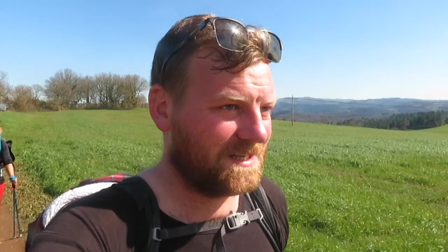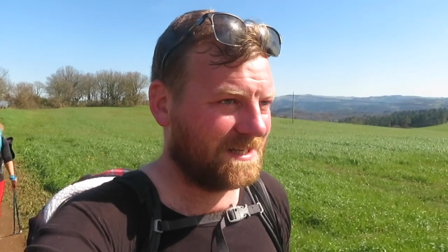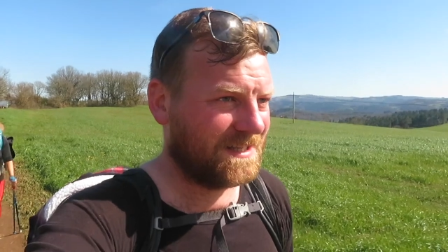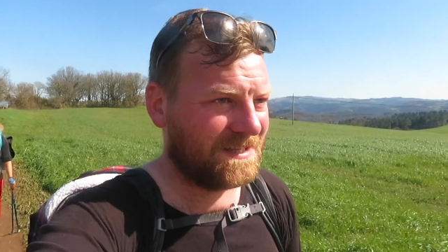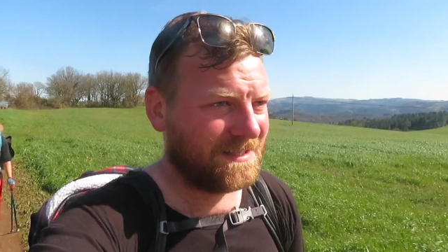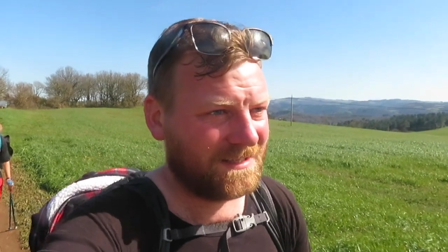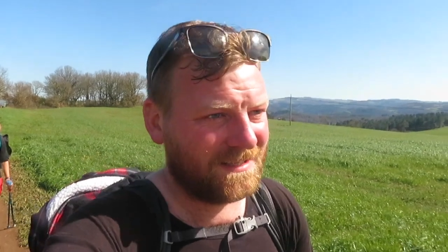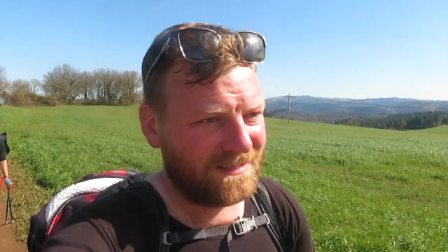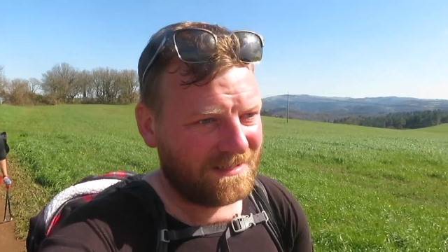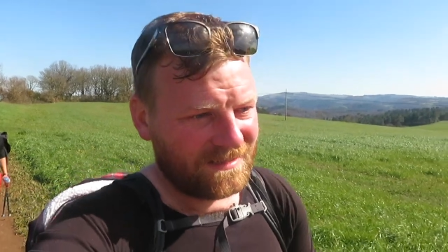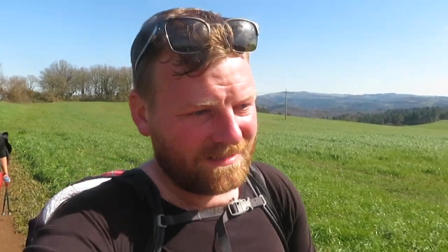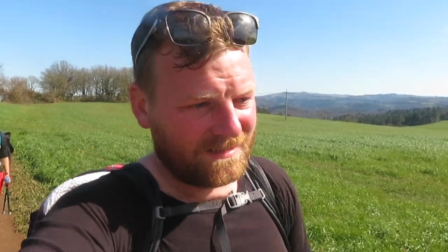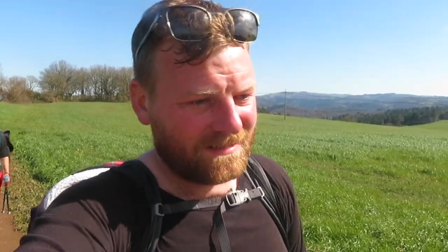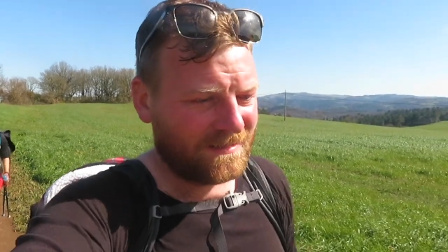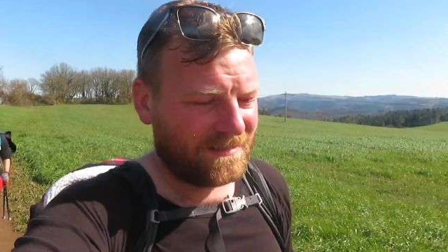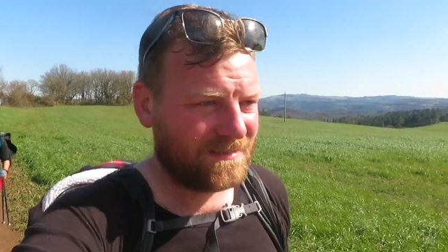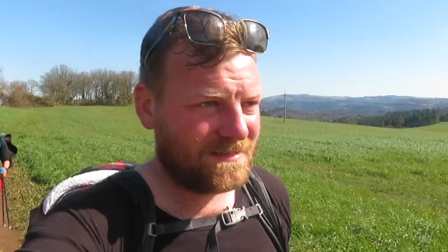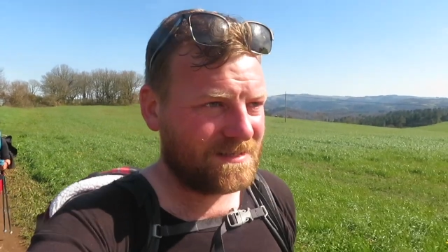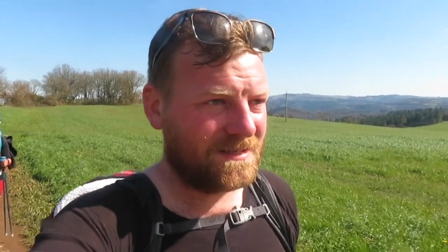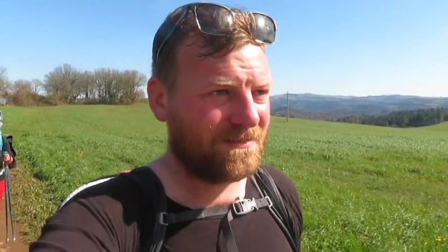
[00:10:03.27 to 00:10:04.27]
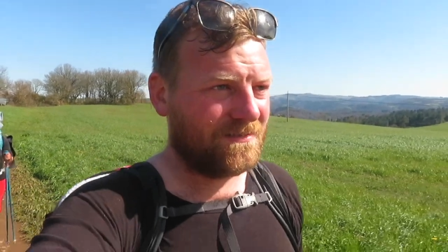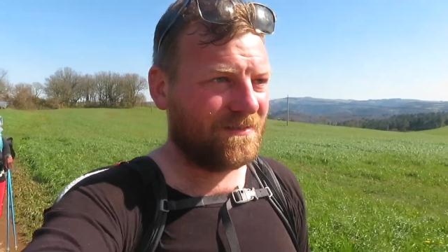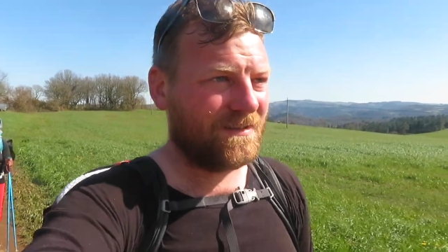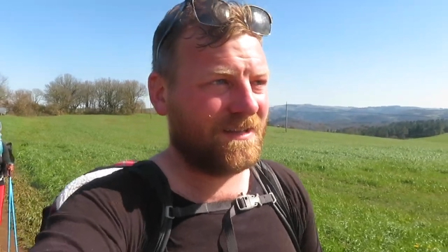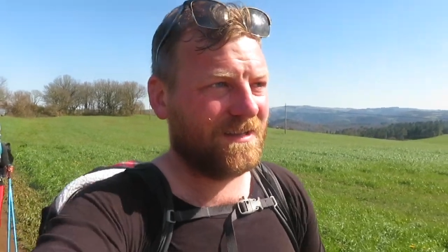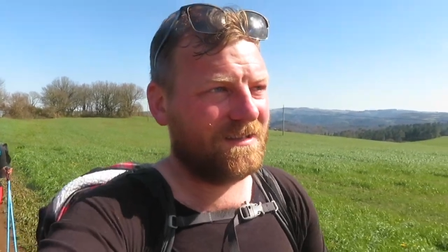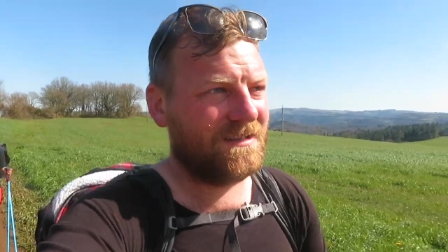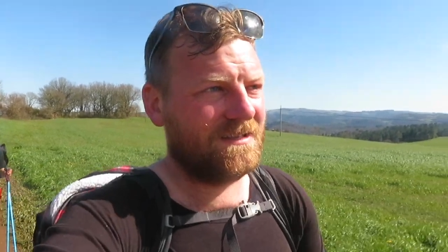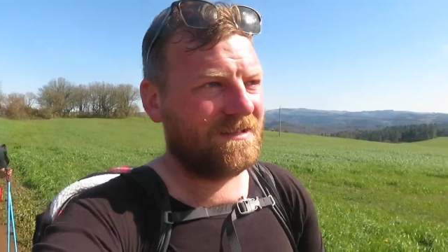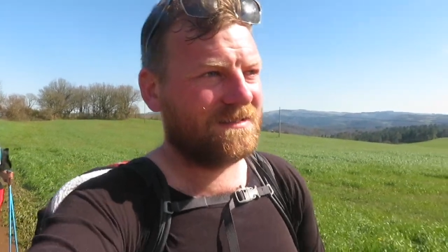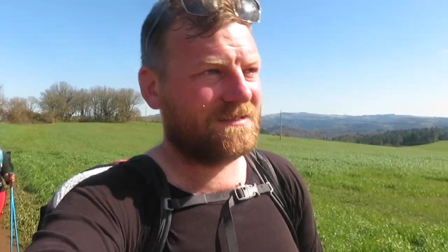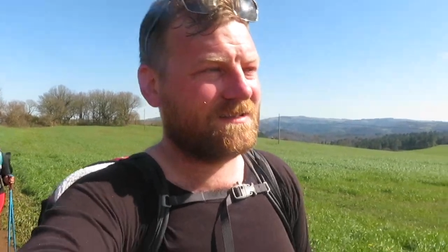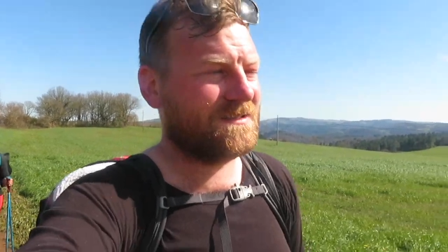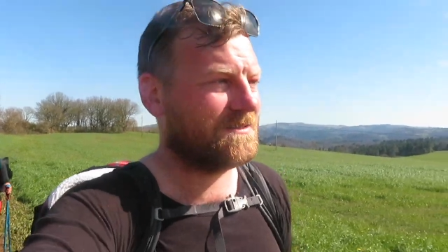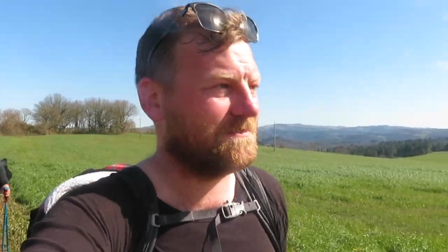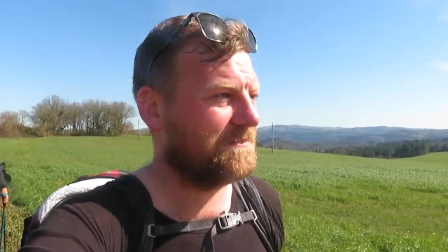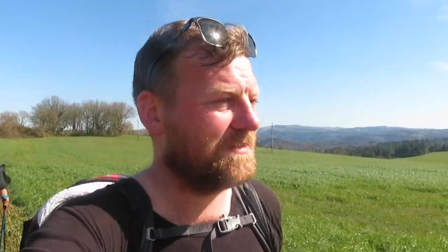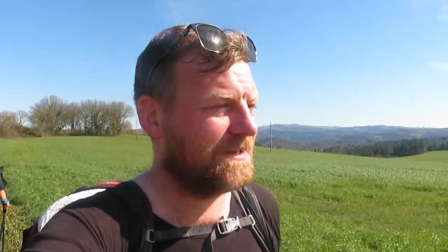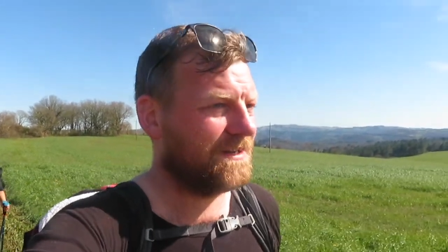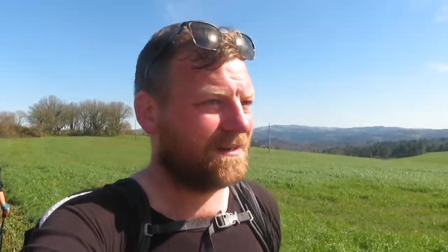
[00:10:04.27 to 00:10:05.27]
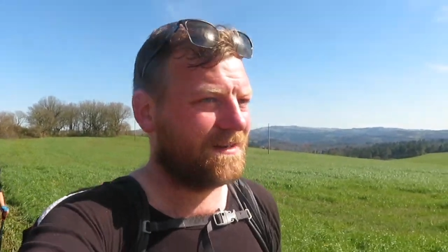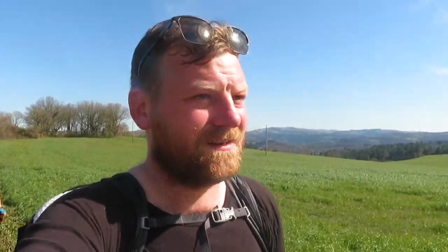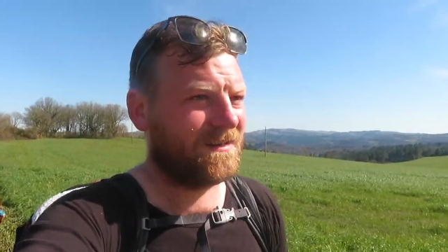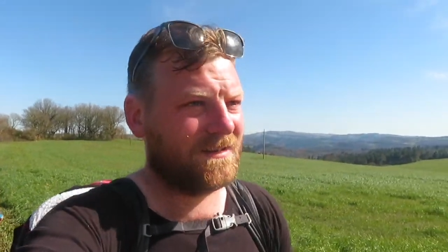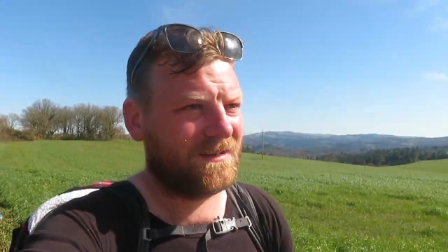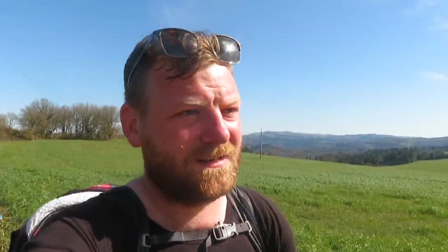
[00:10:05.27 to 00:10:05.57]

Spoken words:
say. So let's get some beer